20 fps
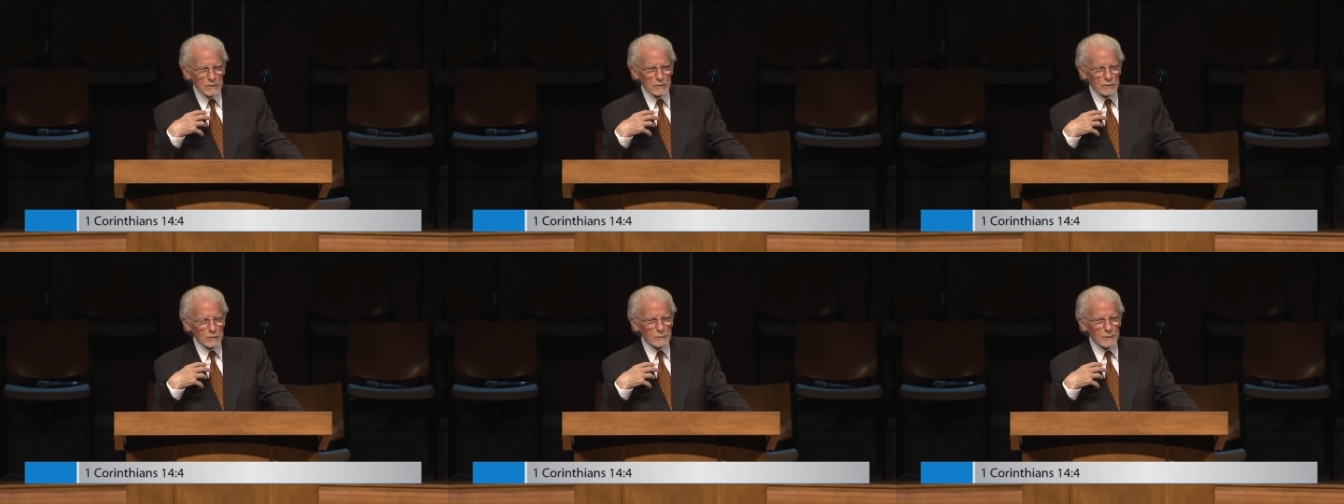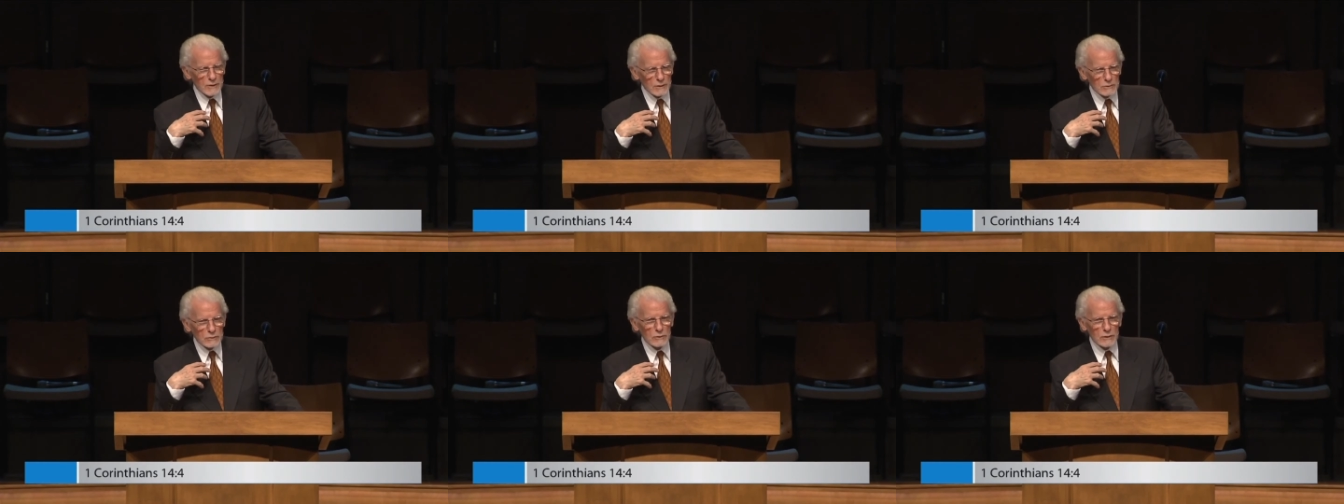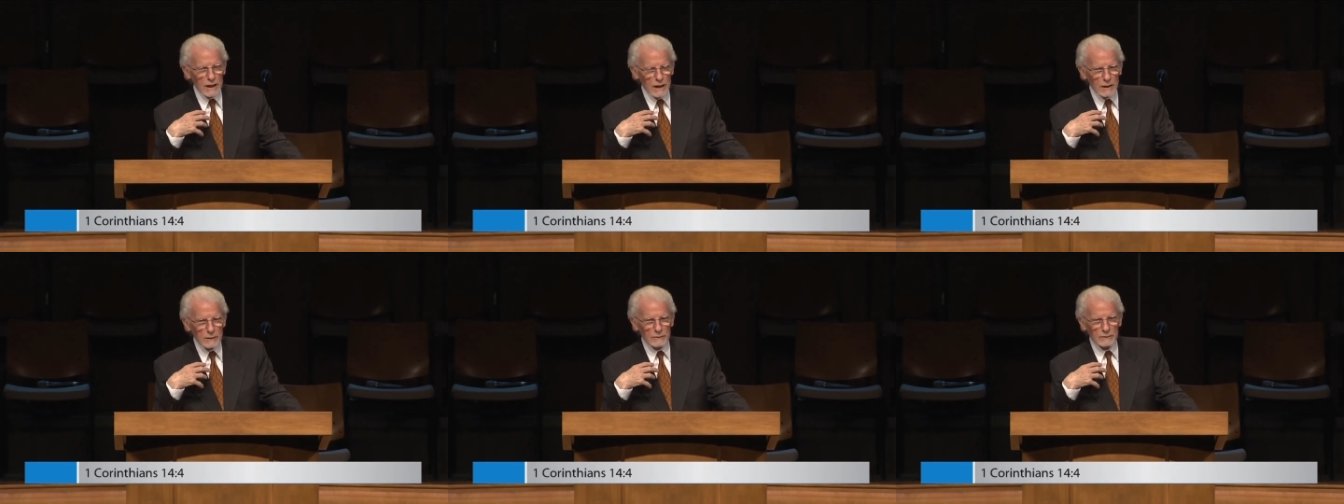of the spiritual
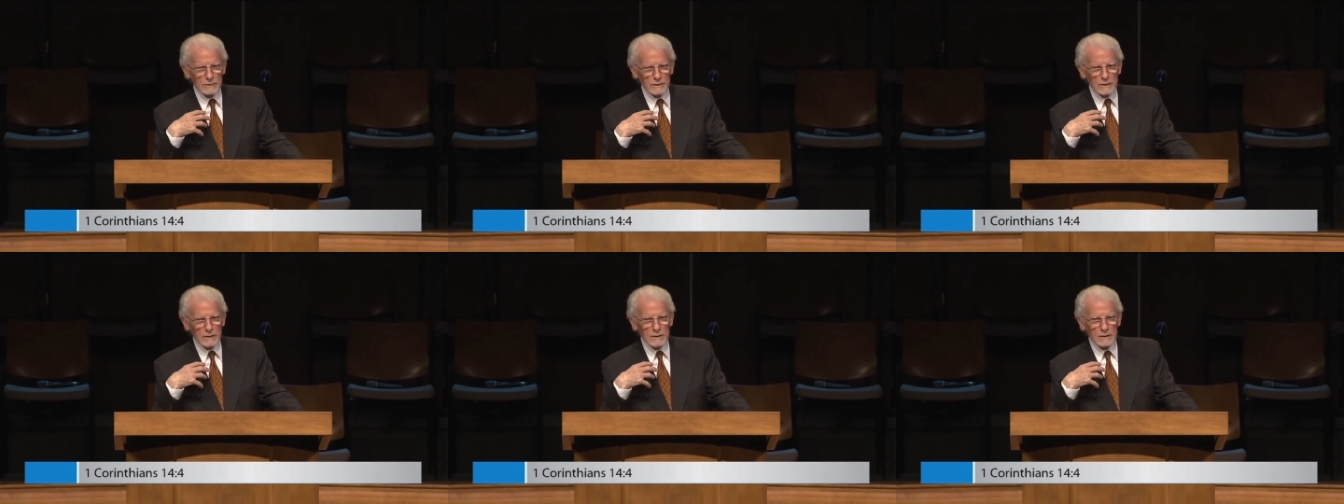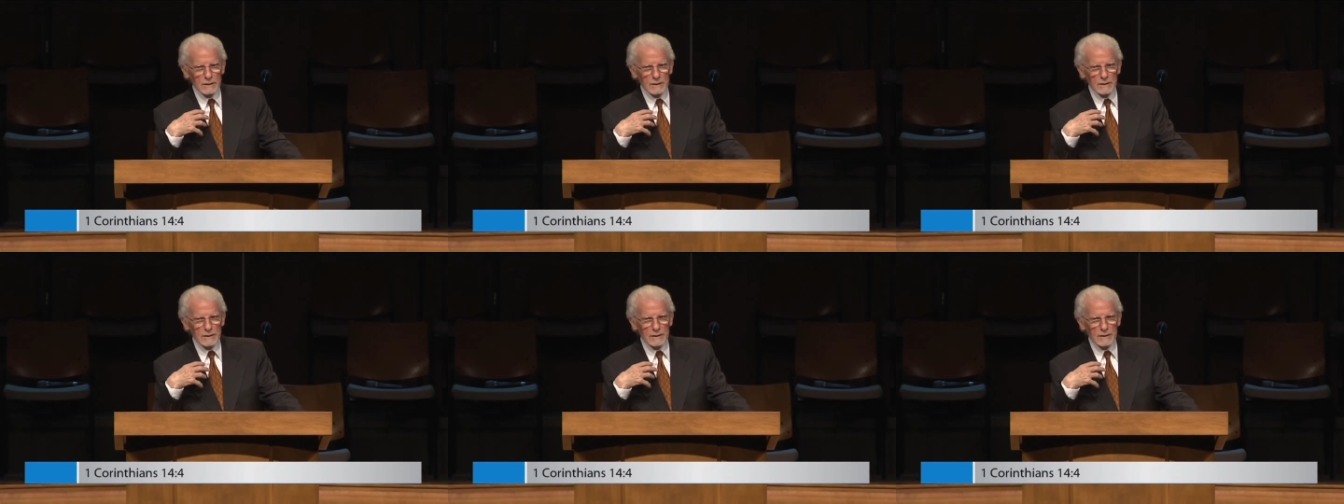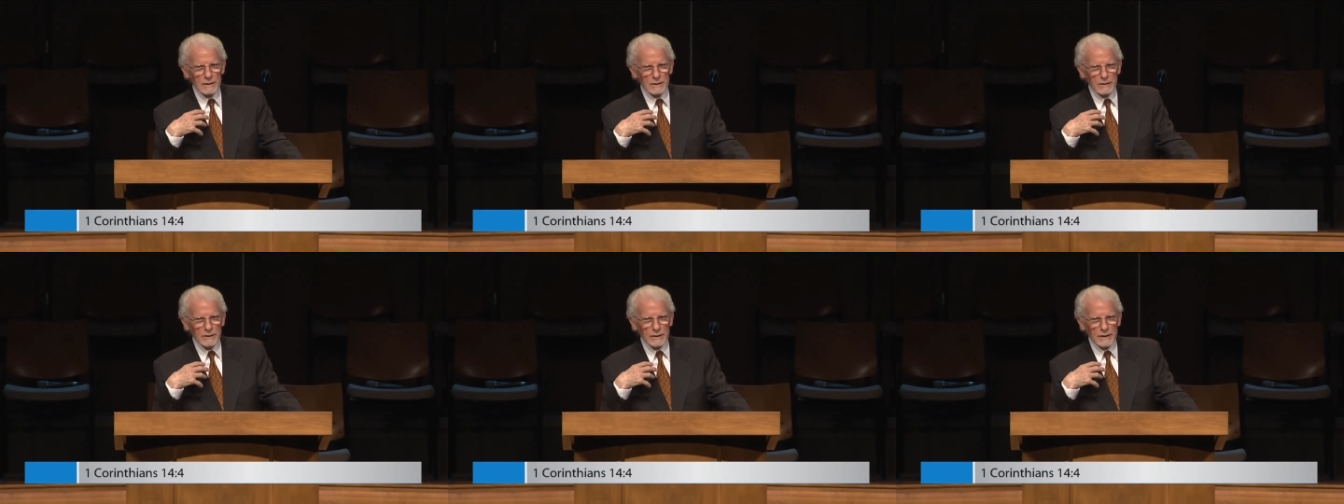gift,
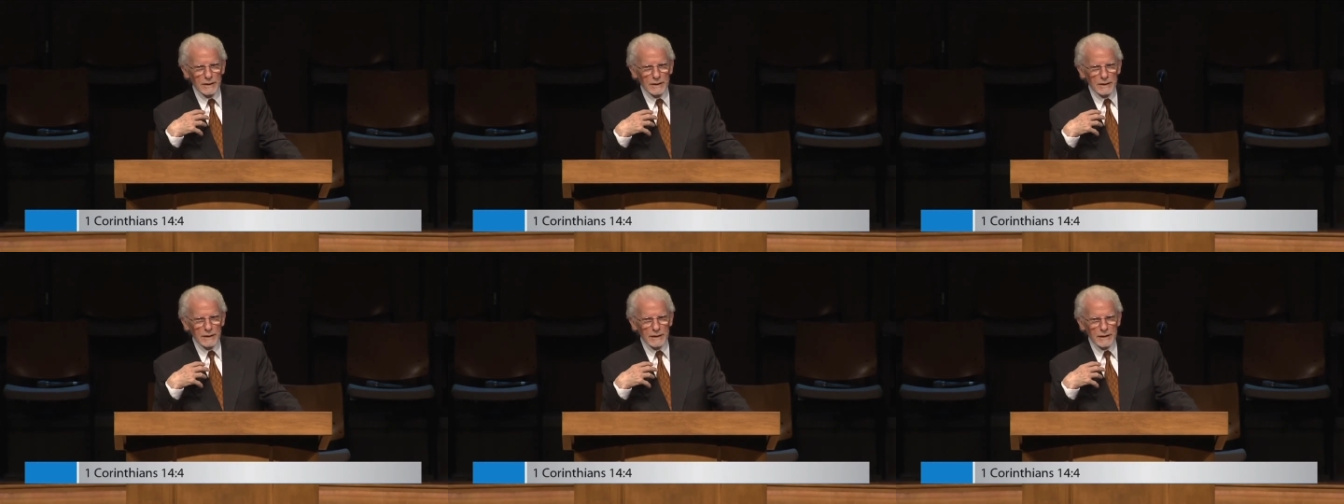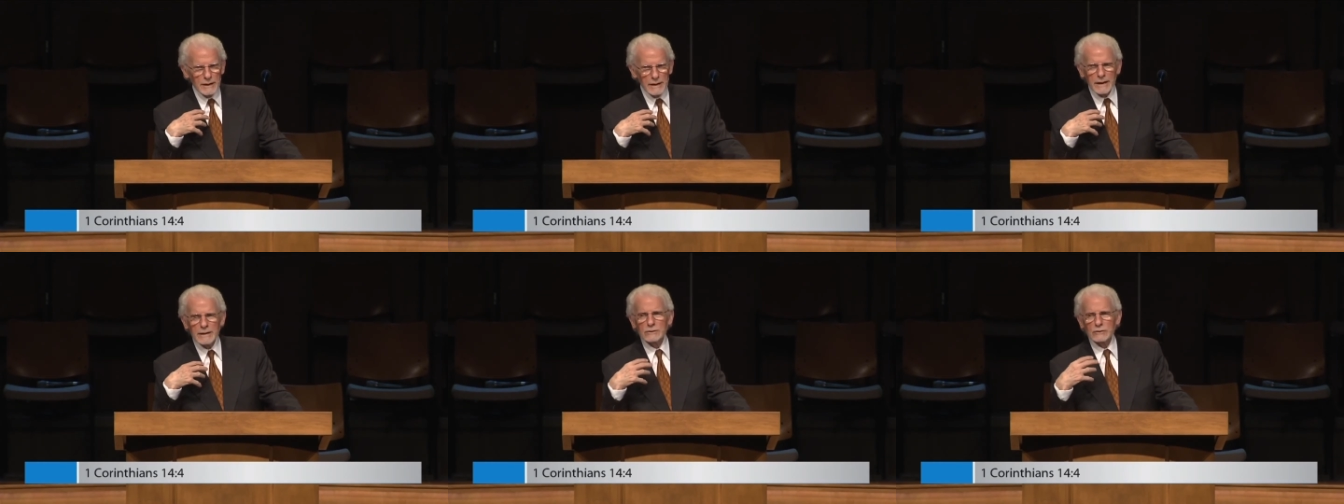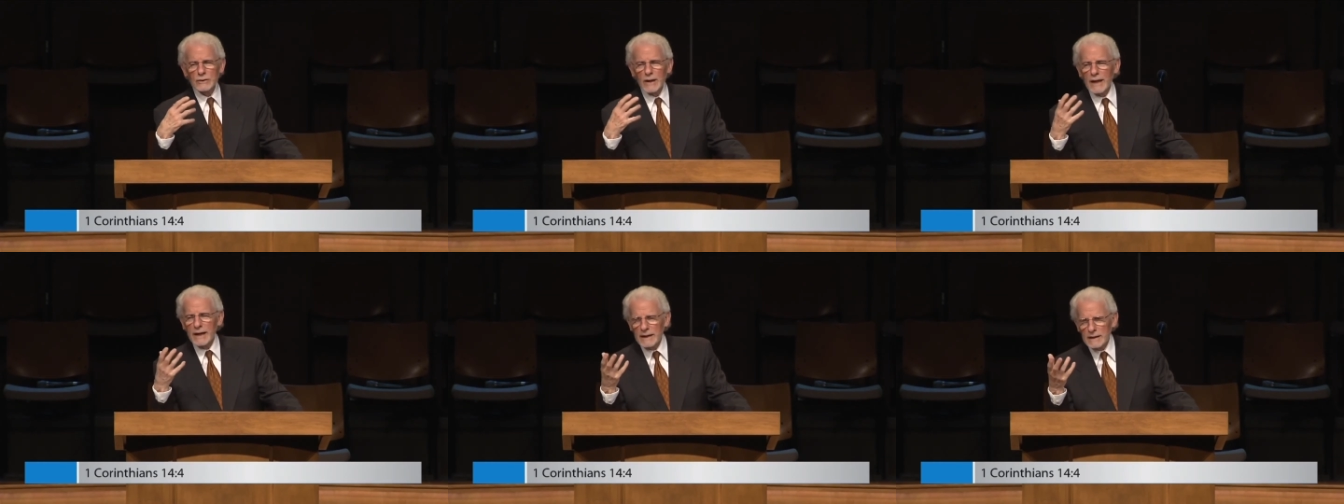
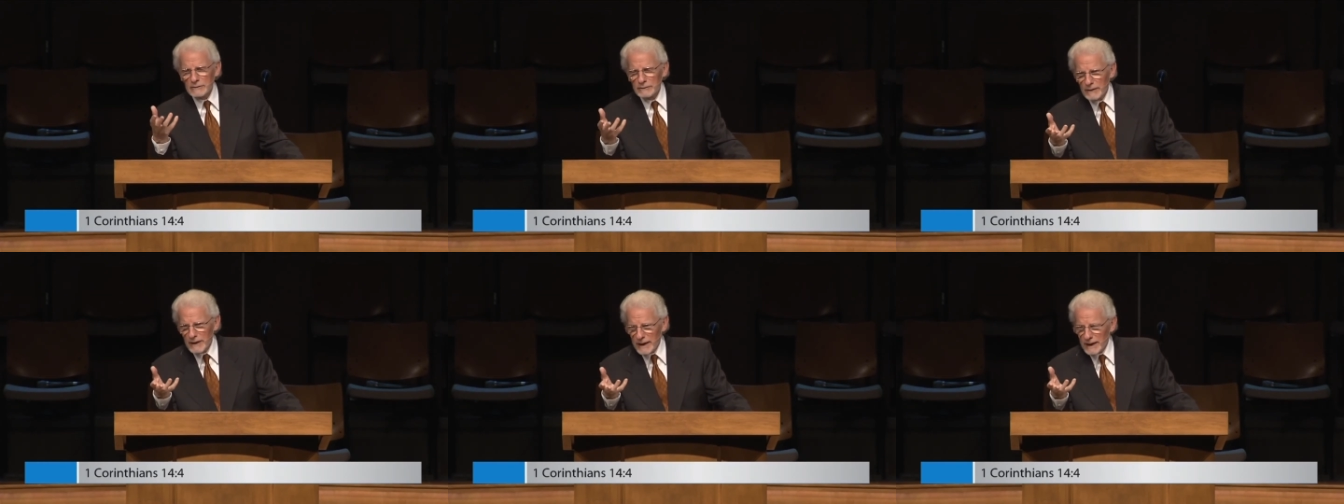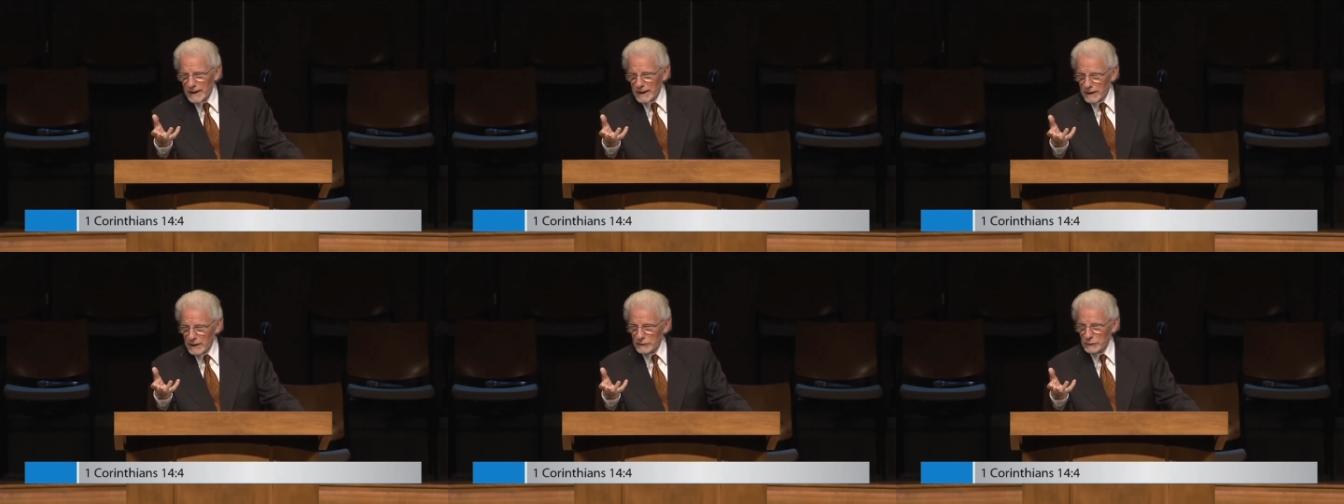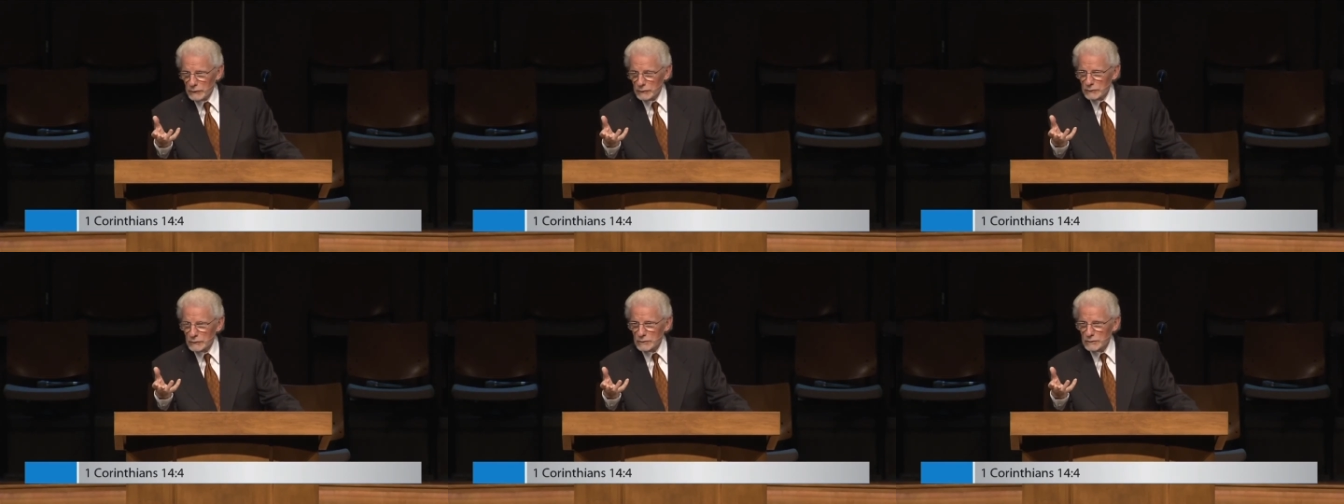it's to edify
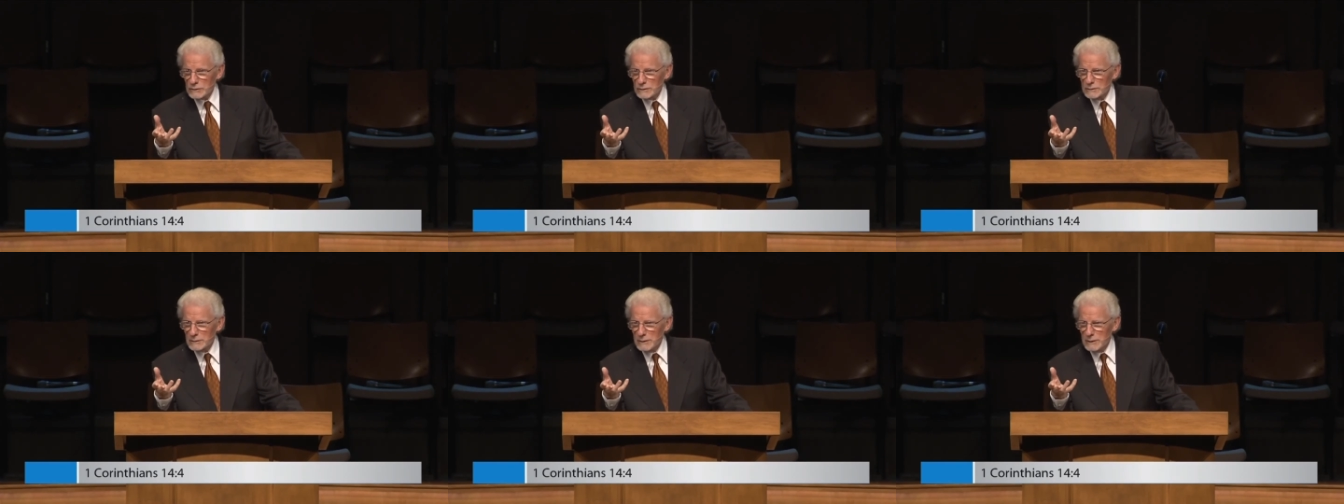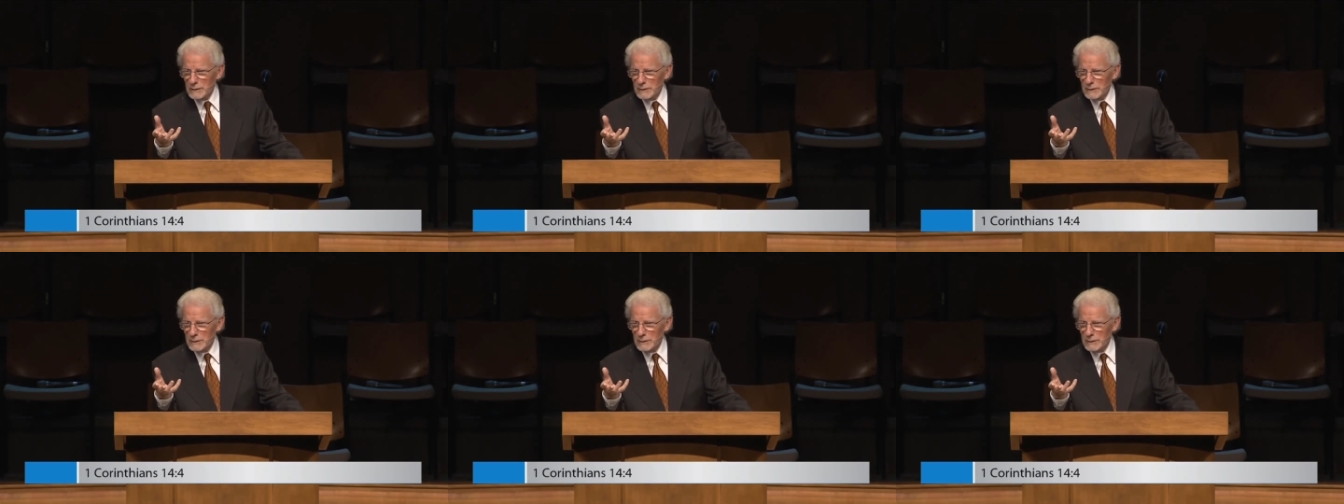others.